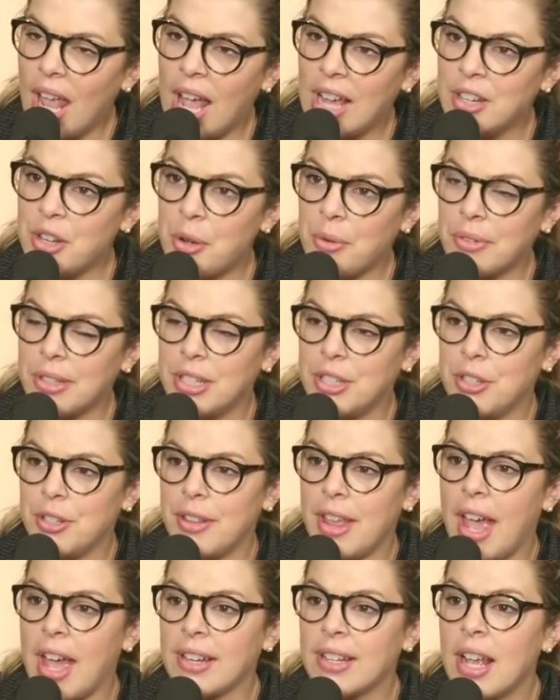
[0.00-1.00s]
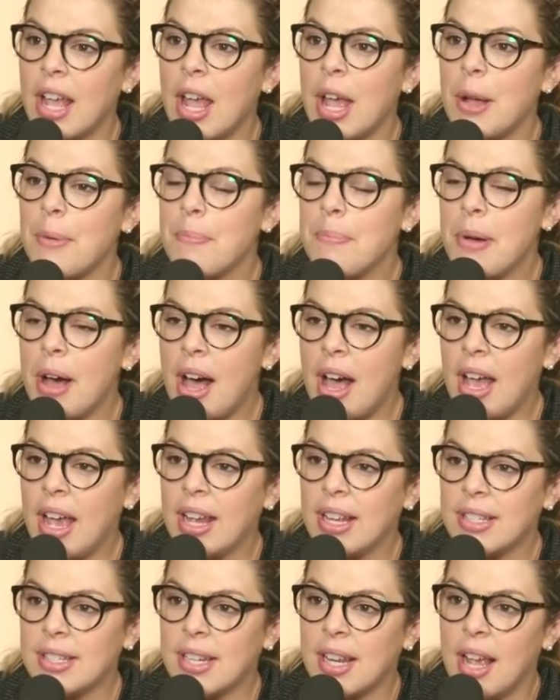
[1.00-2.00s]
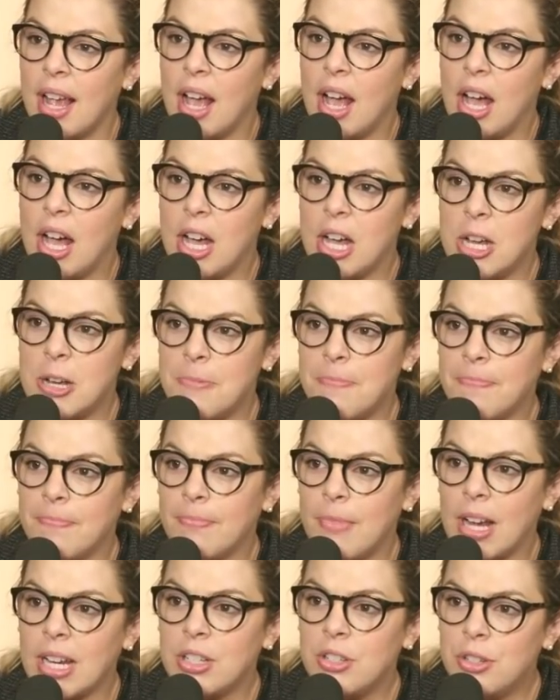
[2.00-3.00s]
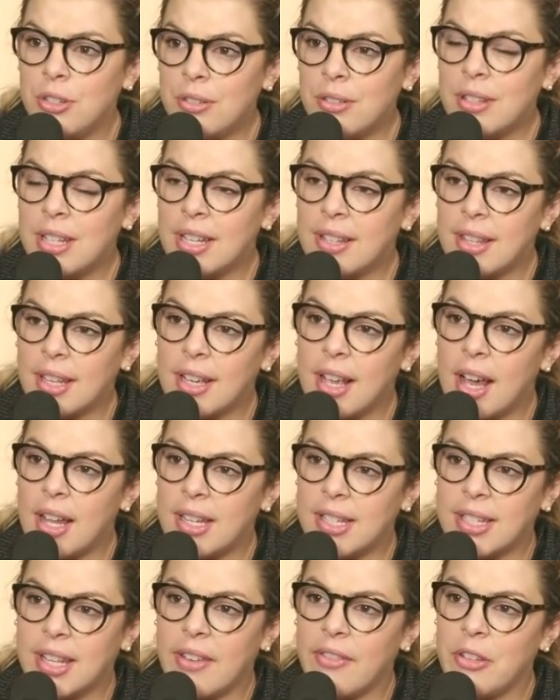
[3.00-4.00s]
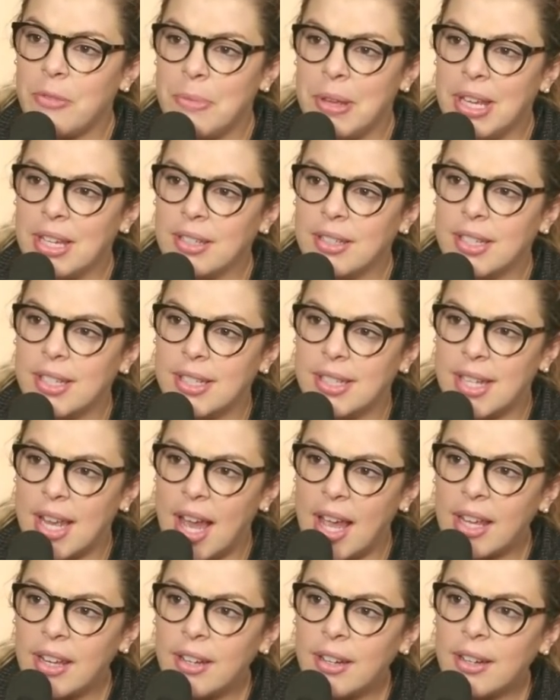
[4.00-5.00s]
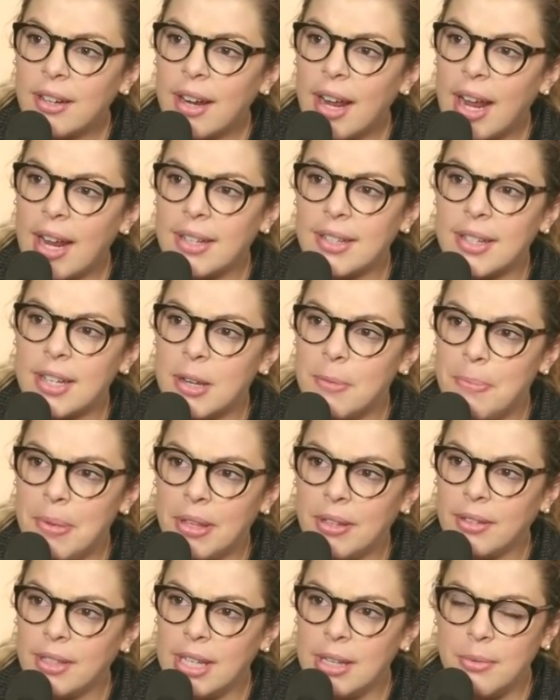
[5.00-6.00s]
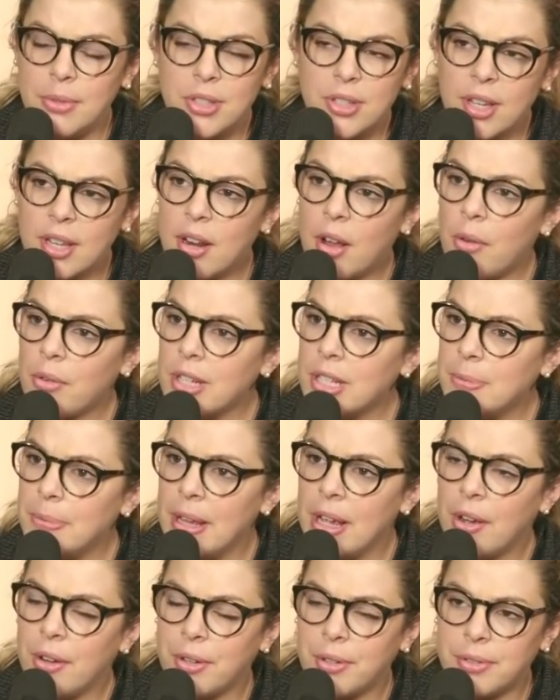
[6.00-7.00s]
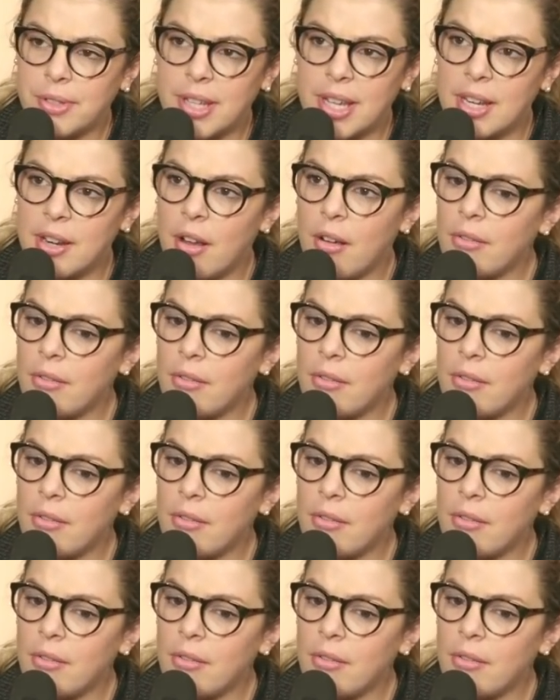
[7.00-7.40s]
I don't want to do that. But I do think that God has given me a desire and an ability, which can always be honed, can